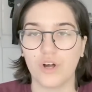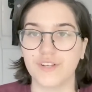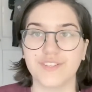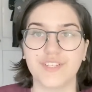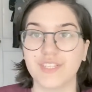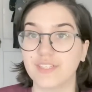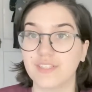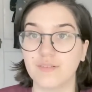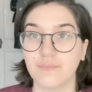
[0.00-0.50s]

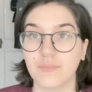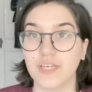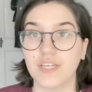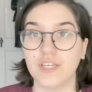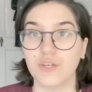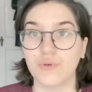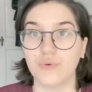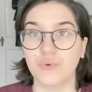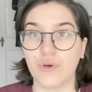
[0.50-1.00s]
Will it.
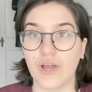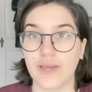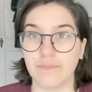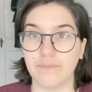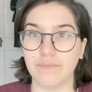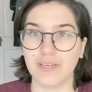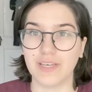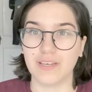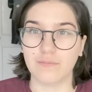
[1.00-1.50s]
Good question.
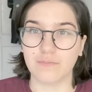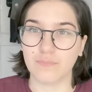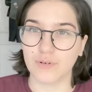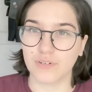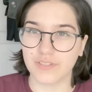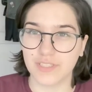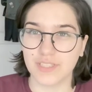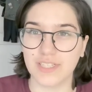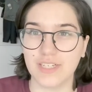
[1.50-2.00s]
Good
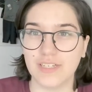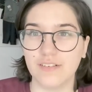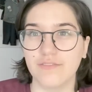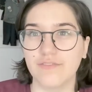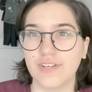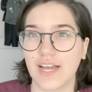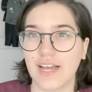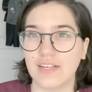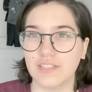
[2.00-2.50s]
question. Good
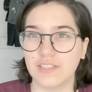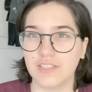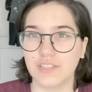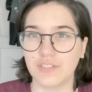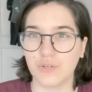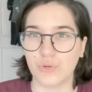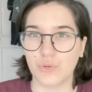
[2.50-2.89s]
question.